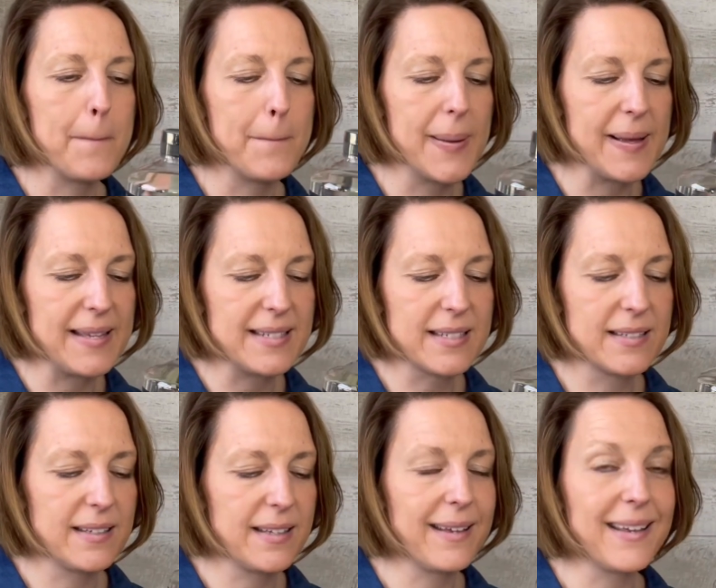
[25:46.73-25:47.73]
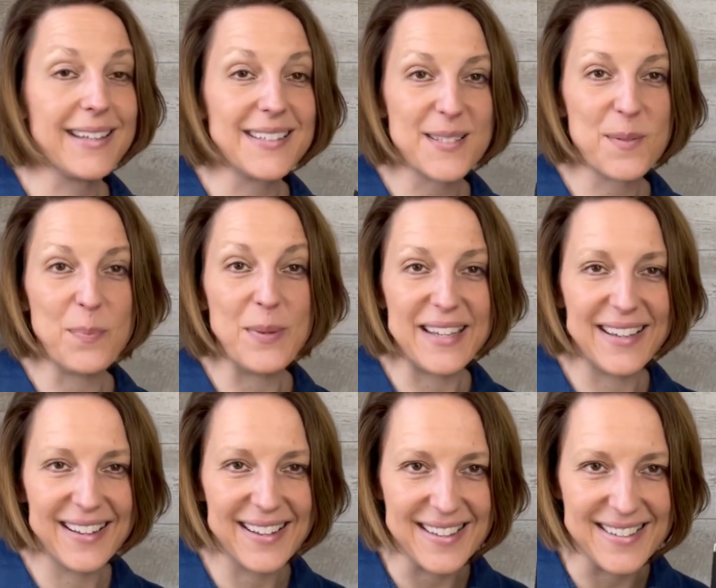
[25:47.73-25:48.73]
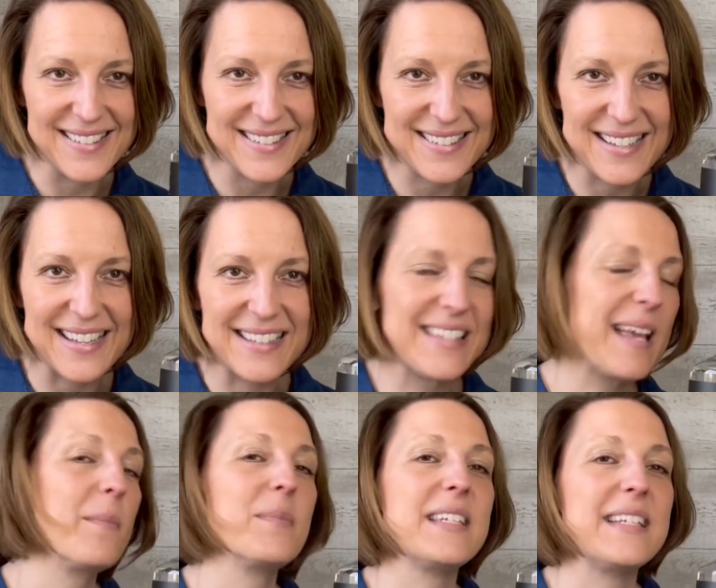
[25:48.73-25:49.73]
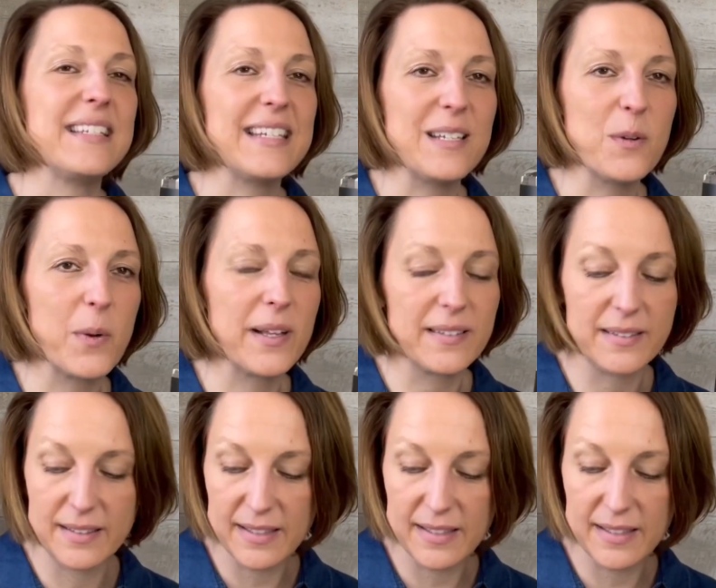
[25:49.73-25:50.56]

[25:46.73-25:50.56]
but it's because it's MCT oil.